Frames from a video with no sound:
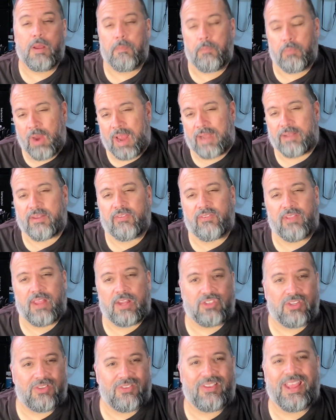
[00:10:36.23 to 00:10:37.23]
Practice
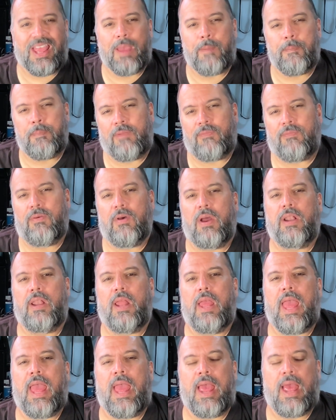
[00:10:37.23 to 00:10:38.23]
sessions can be
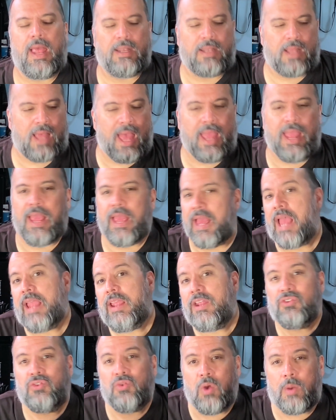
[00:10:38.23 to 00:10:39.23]
fun, and I
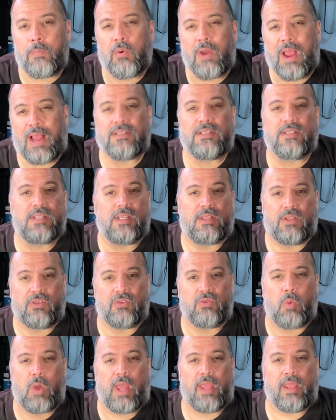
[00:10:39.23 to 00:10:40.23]
enjoy practicing
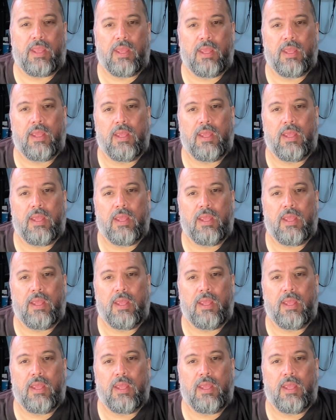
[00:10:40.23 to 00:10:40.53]
this way.